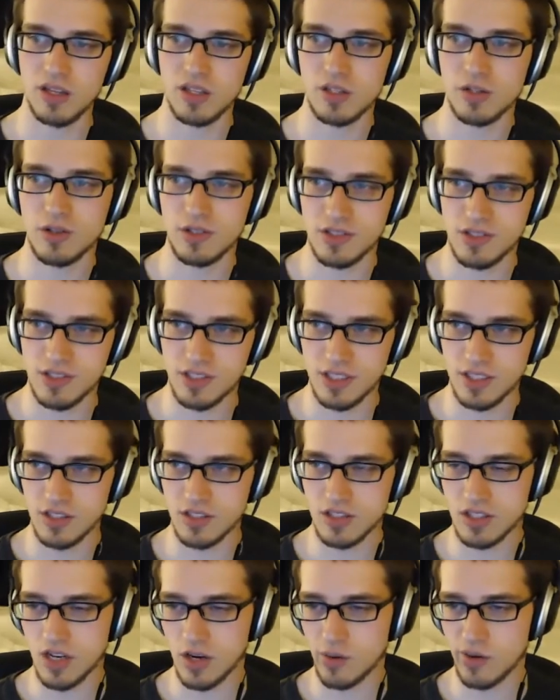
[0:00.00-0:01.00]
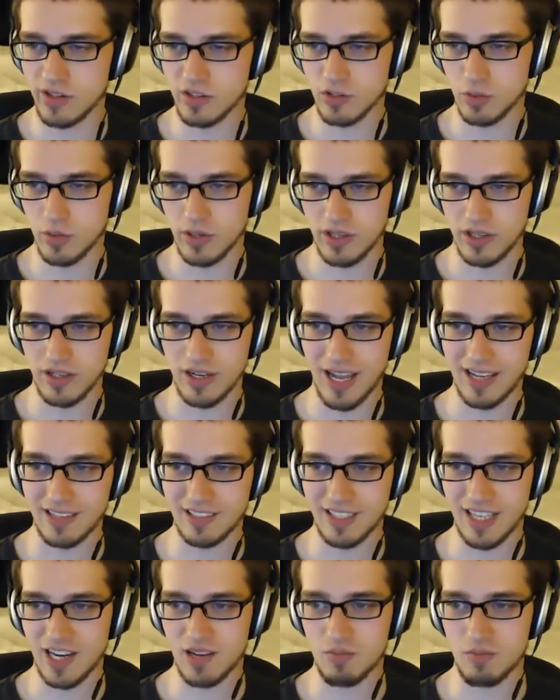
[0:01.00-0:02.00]
you can see the show on Twitter
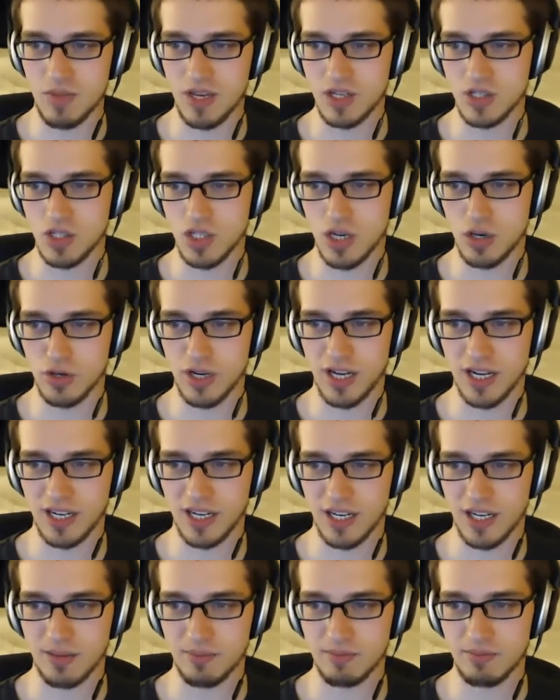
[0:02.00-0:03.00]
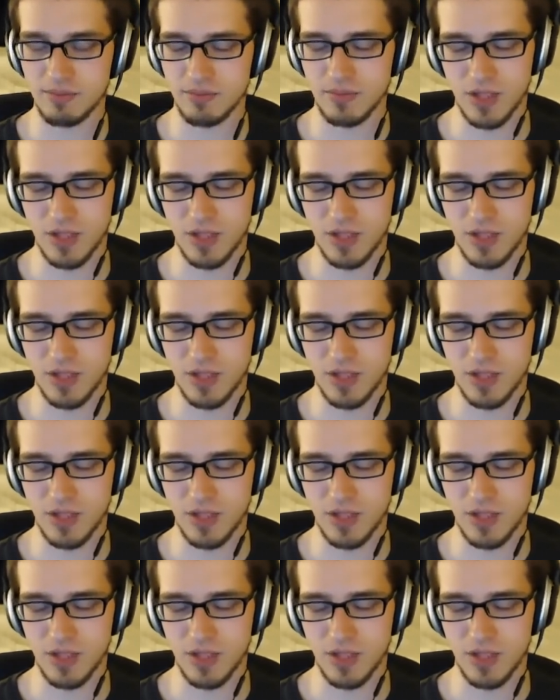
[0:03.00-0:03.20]
at getitmadeshow.com.